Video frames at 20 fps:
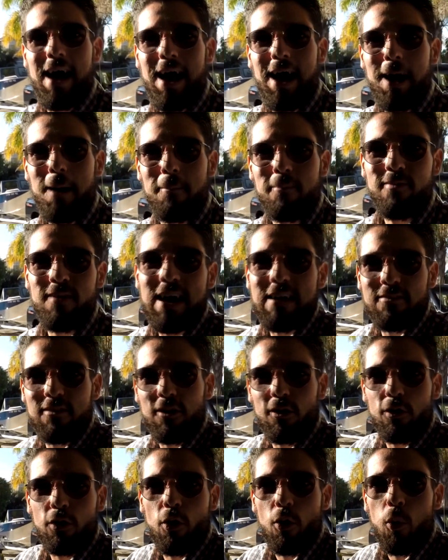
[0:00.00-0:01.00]
Um, so that's a
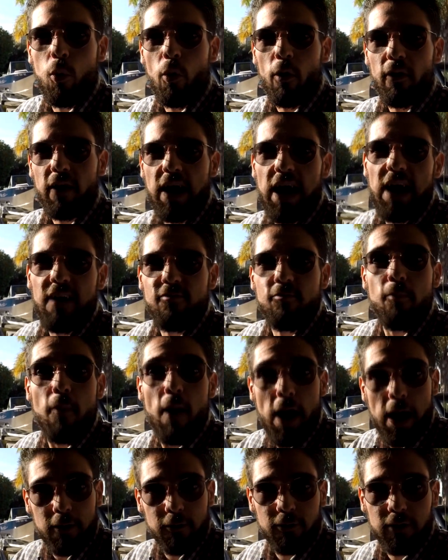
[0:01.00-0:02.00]
little quirk of
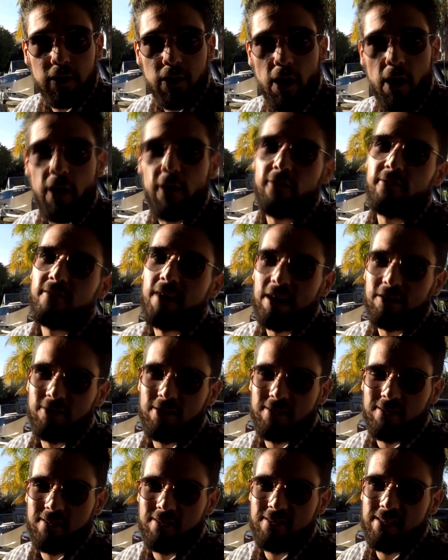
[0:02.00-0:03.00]
modern cars, not
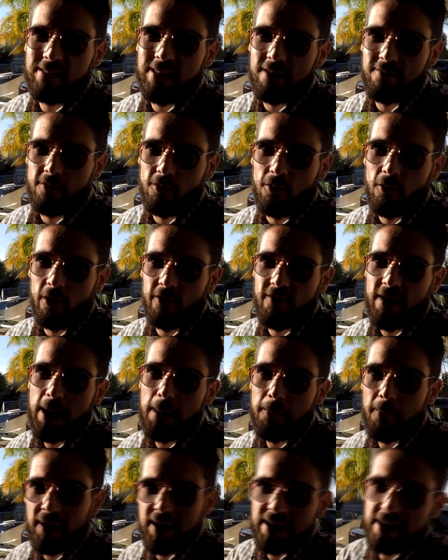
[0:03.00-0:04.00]
just the C seven Corvette,
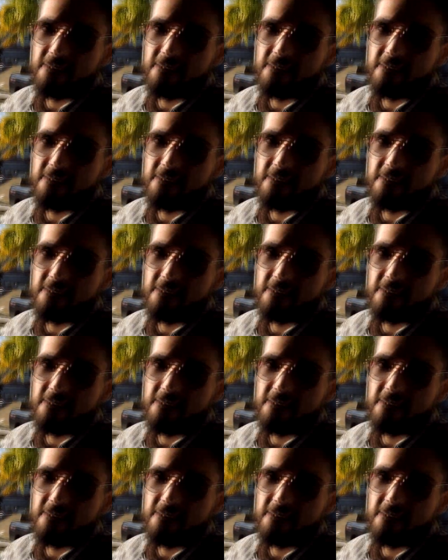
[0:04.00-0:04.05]
but it